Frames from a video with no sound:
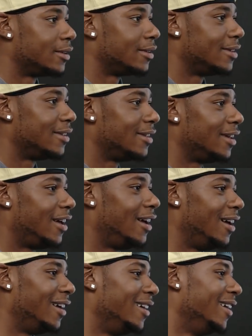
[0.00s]
mixed
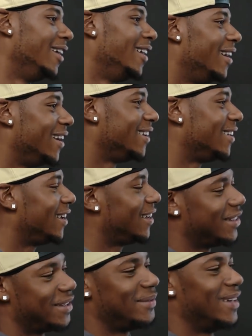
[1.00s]
with the
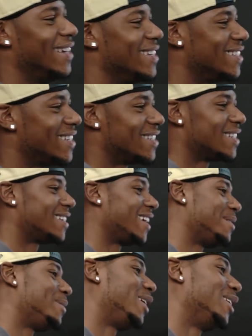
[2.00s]
height and
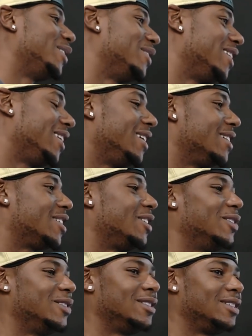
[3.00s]
probably also the
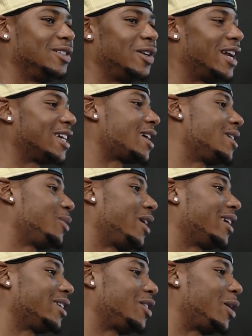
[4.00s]
ability of a Marcus
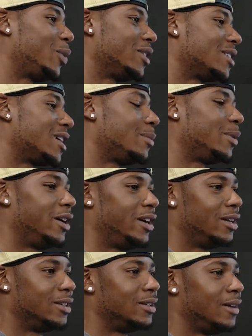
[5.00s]
Colston.
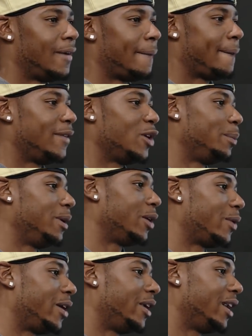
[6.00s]
Tie it
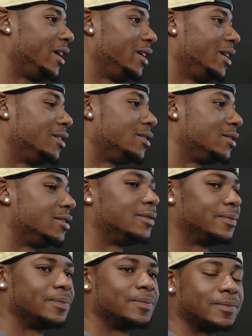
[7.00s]
in with the speed
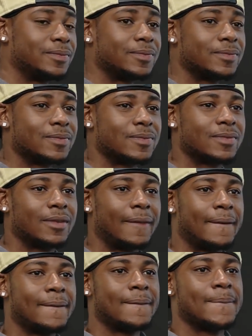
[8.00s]

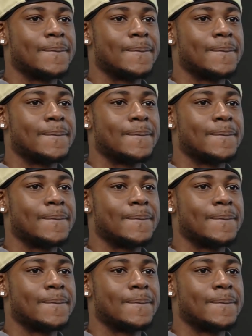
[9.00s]
of